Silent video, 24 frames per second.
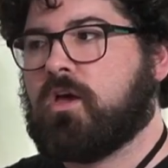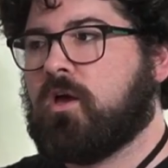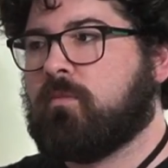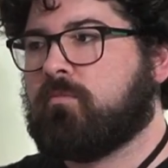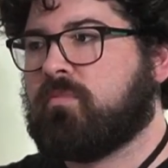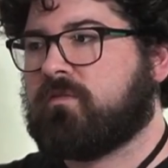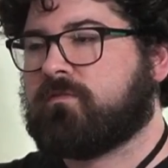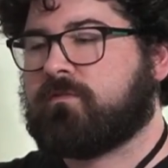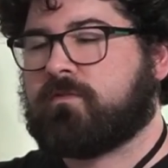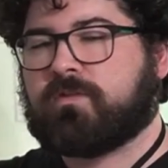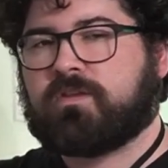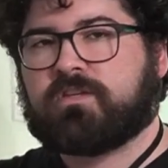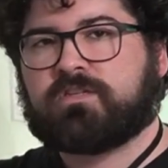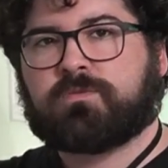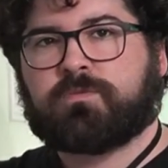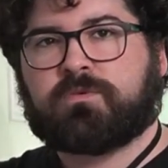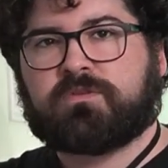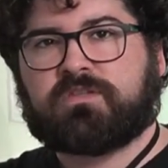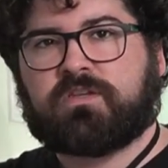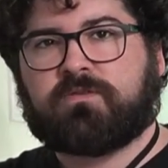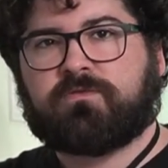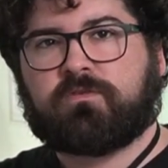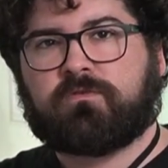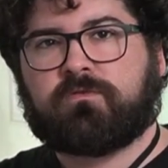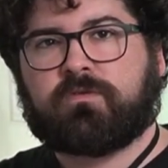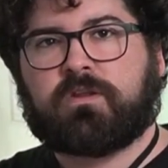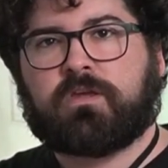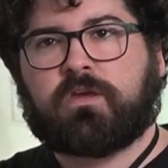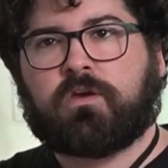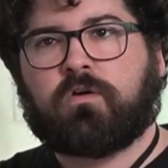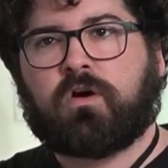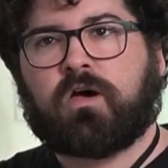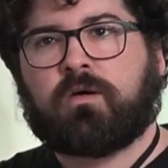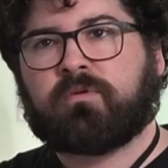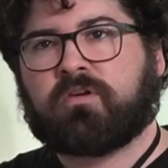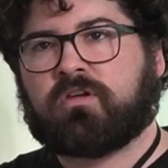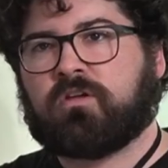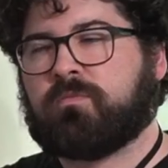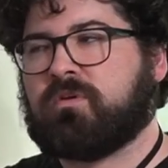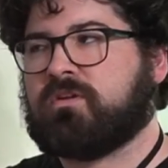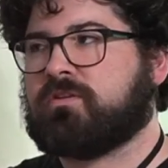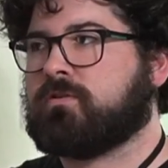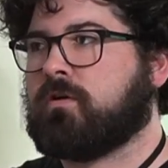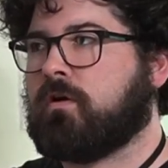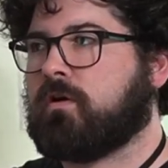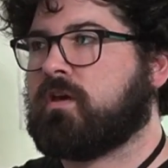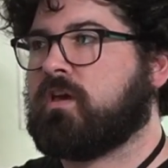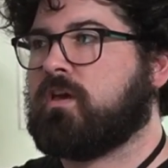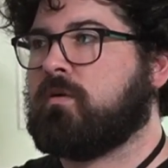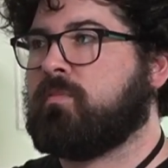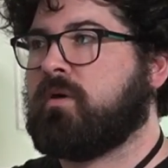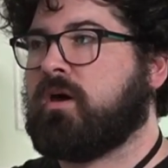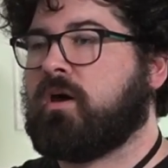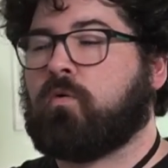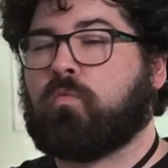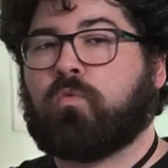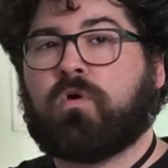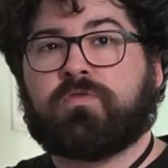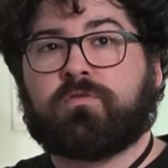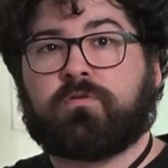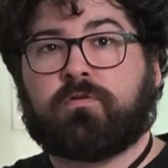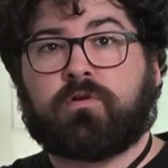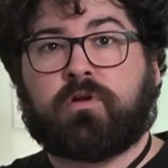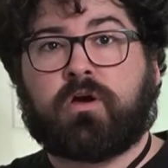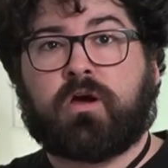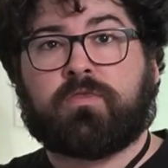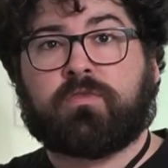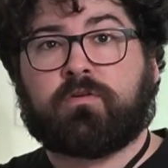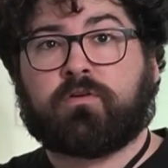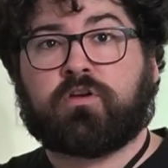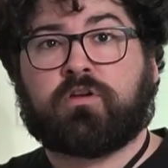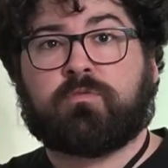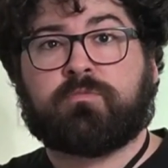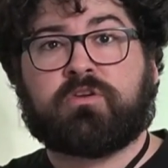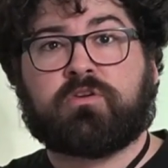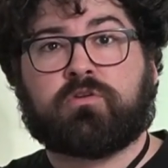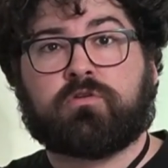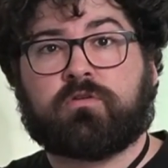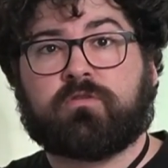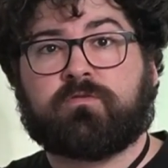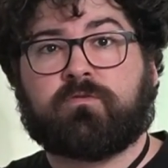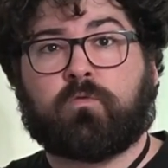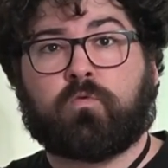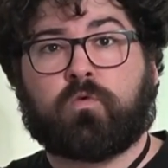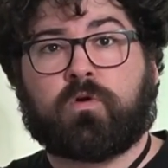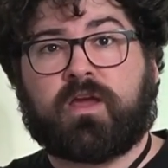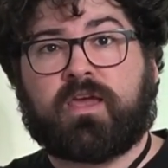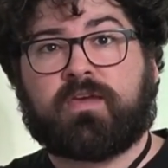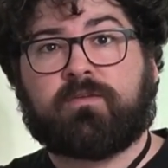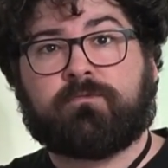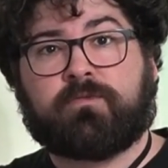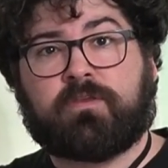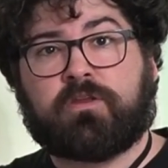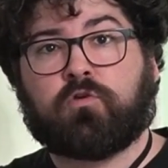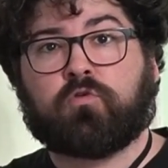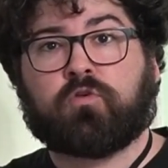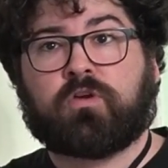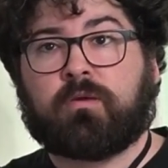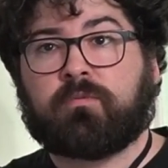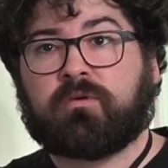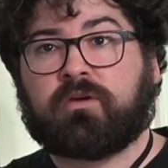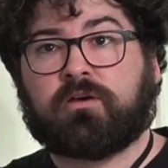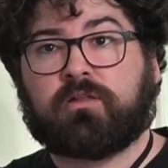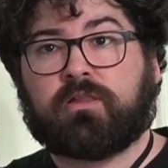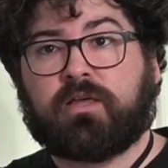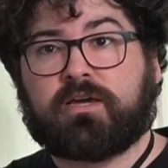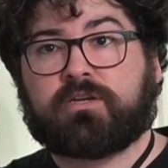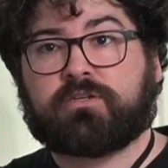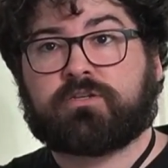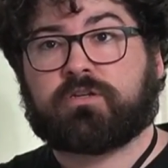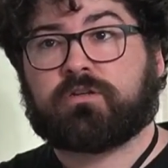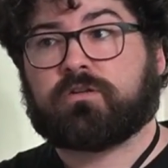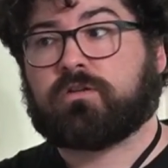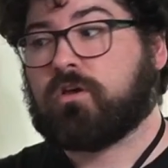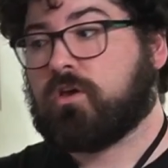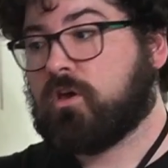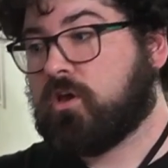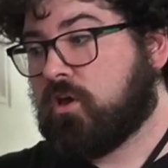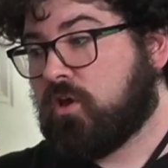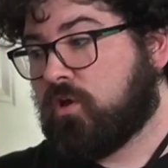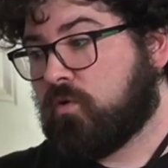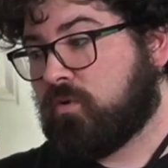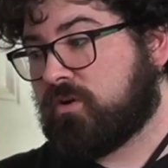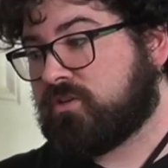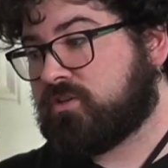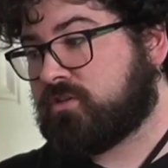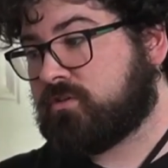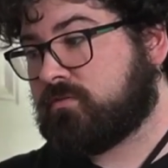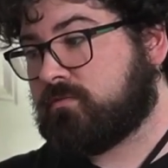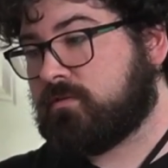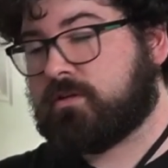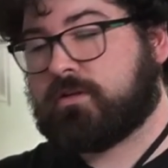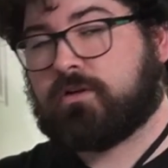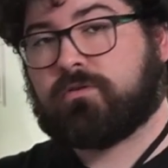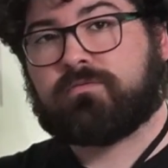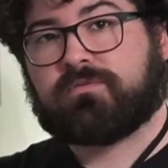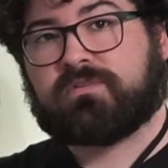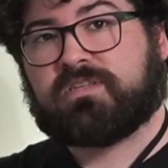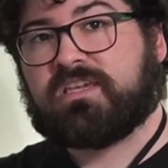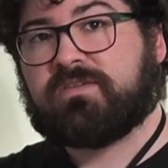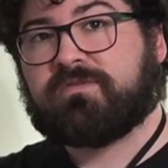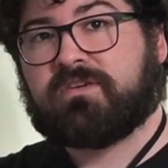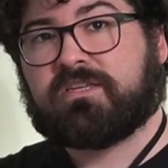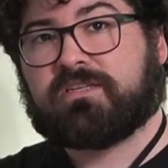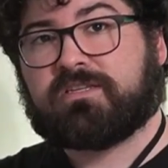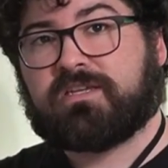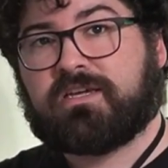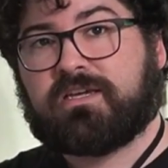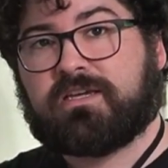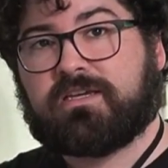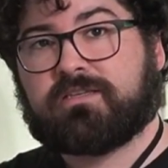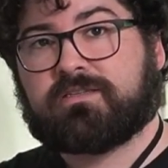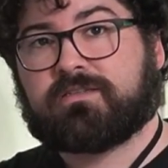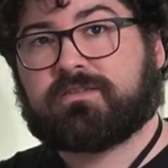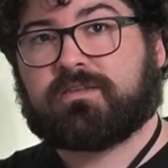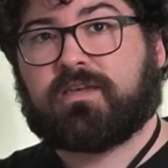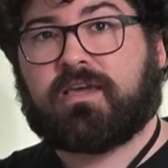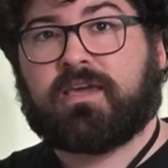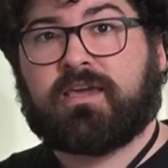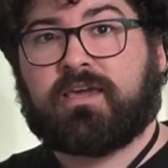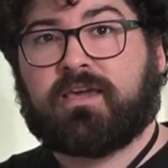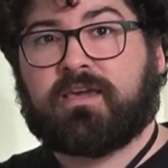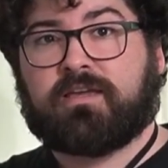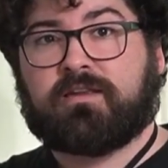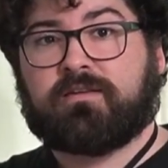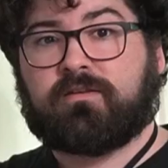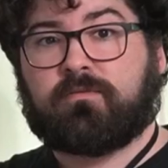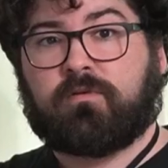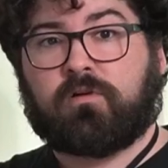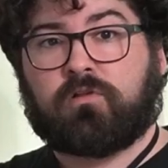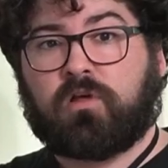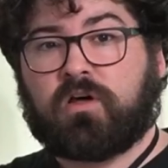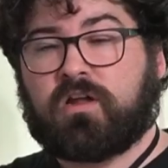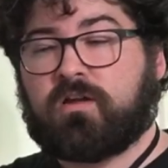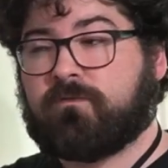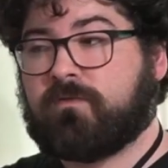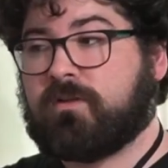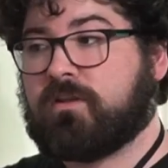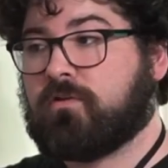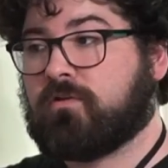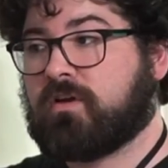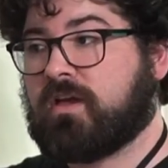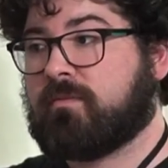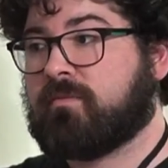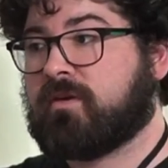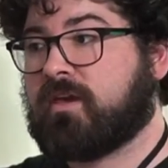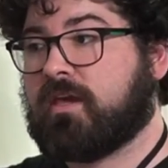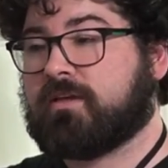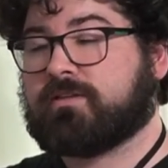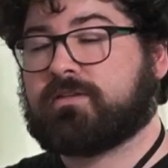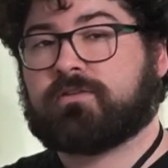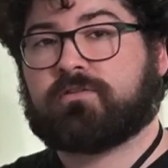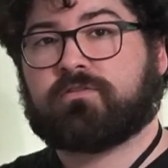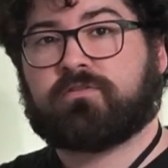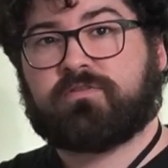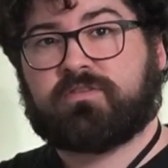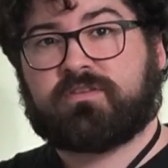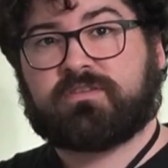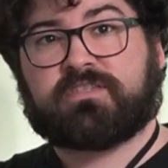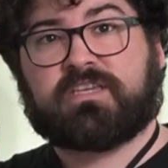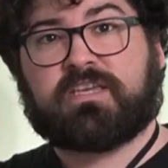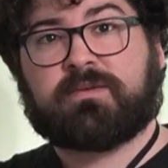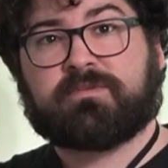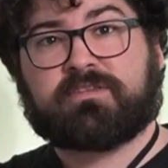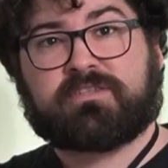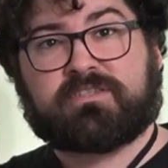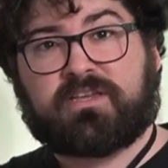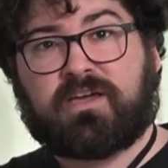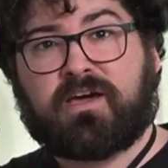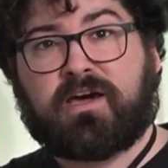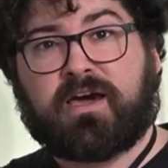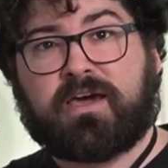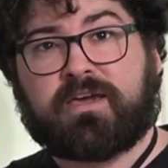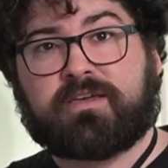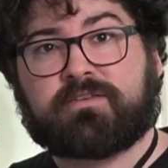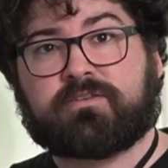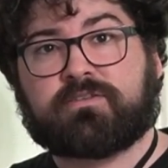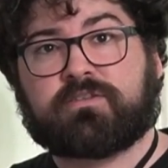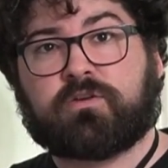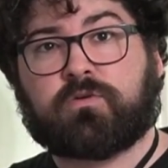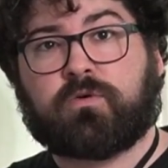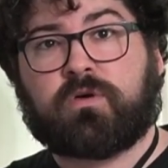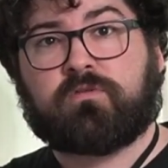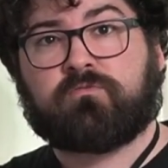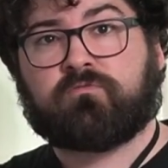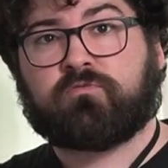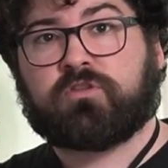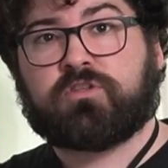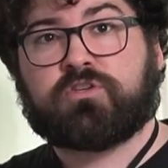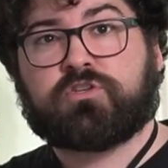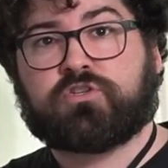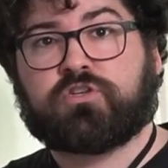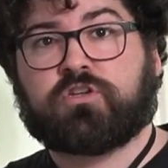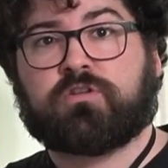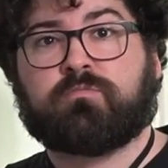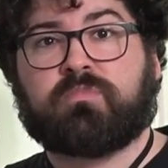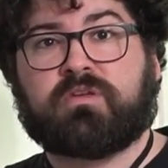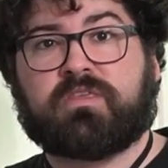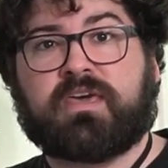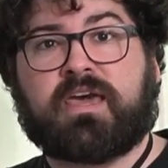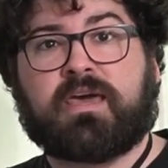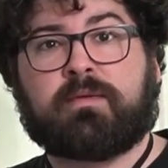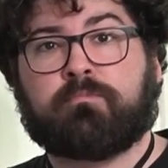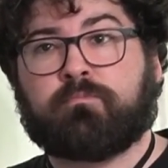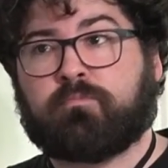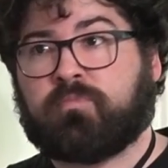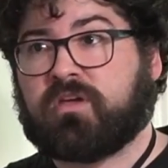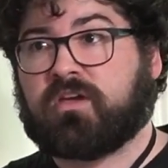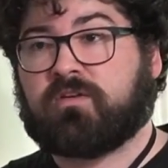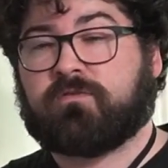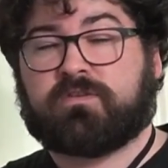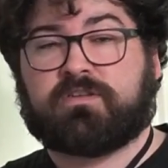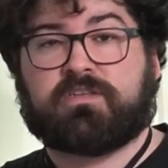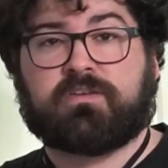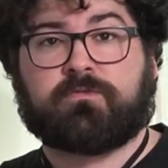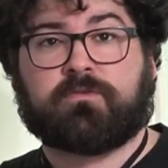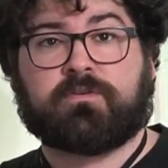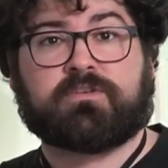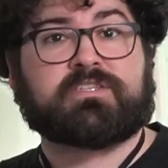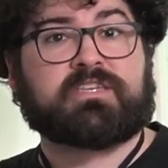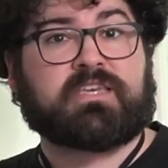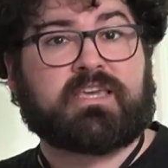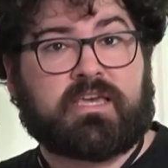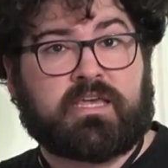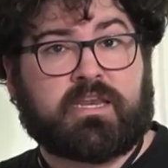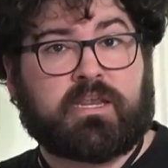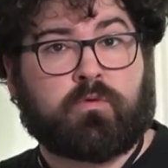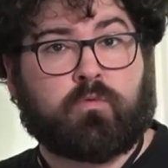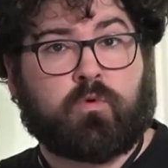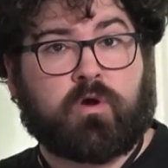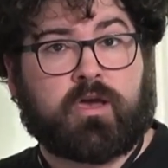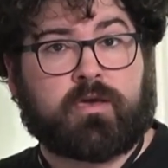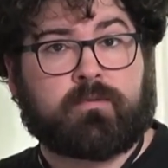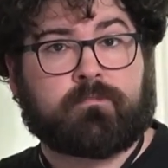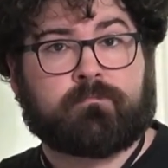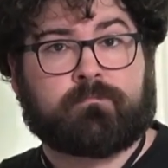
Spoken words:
But for this specific video, I'm going to be talking about whether or not they're going to be good for a video game collection, which, you know, DVDs and a lot of video game cases are the same size, so it really shouldn't be that big of a difference anyway.